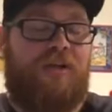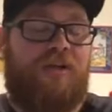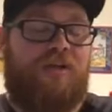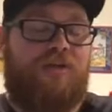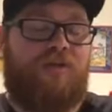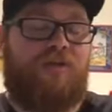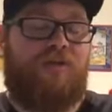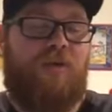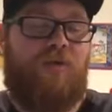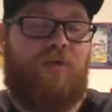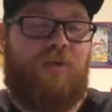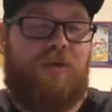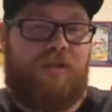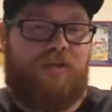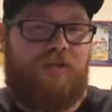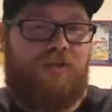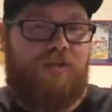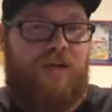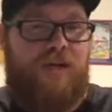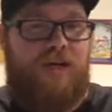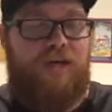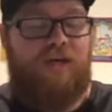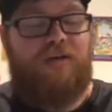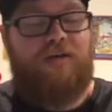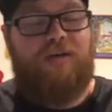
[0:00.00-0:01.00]
You don't want to do
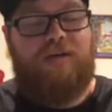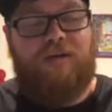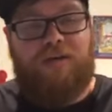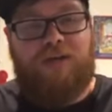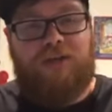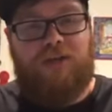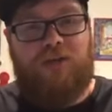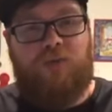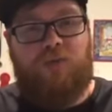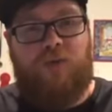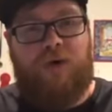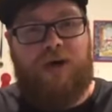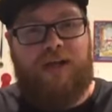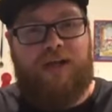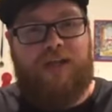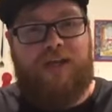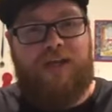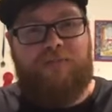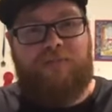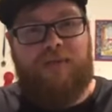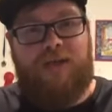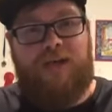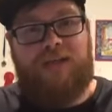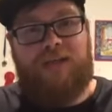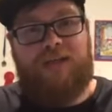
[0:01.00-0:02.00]
that. You want to
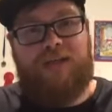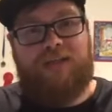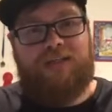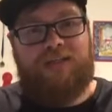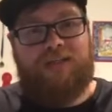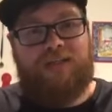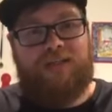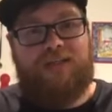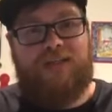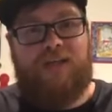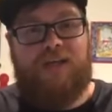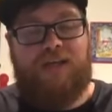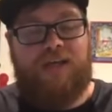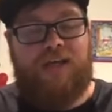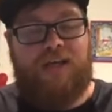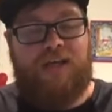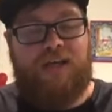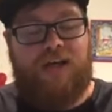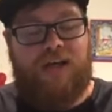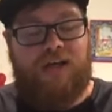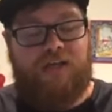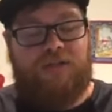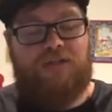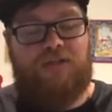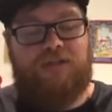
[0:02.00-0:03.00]
keep that yeast sucking in
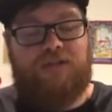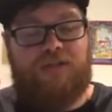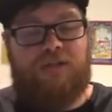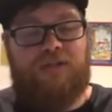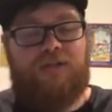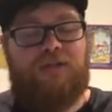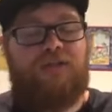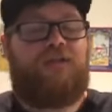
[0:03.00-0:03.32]
oxygen.